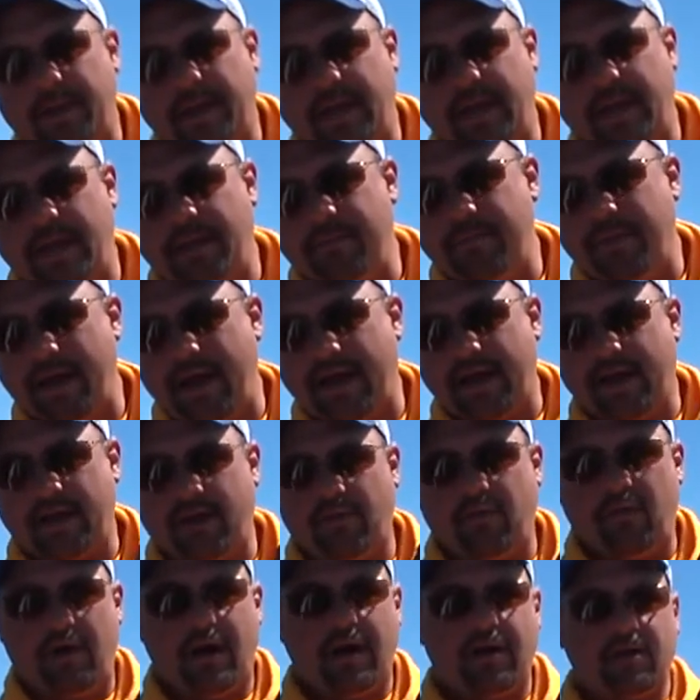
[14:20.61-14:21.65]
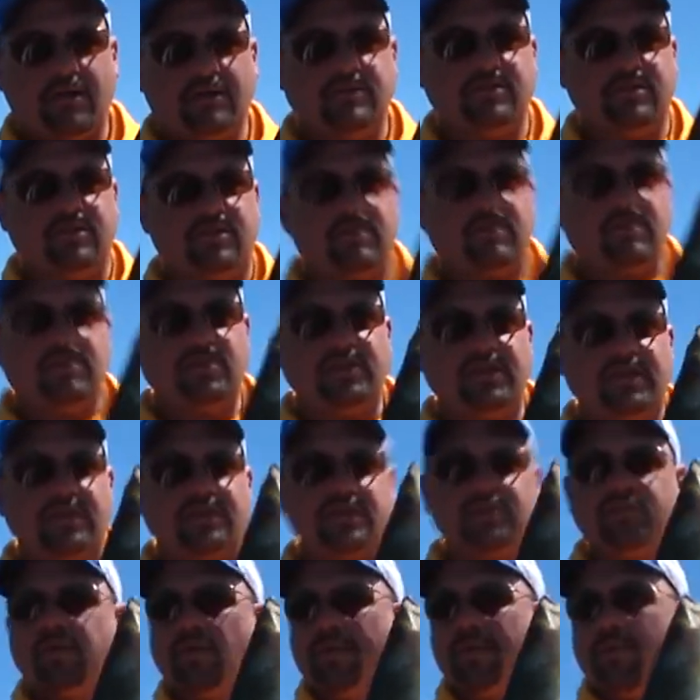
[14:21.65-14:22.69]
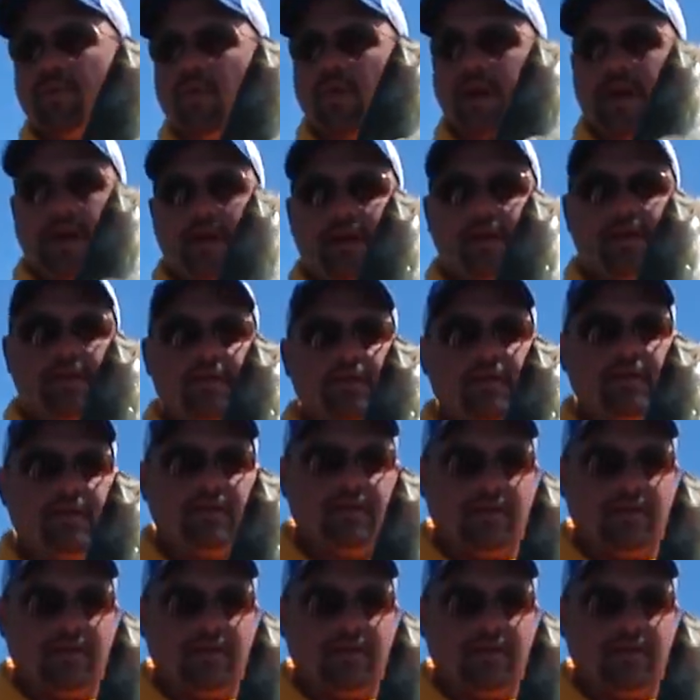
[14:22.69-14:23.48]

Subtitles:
gonna get him back in the water so she can swim away and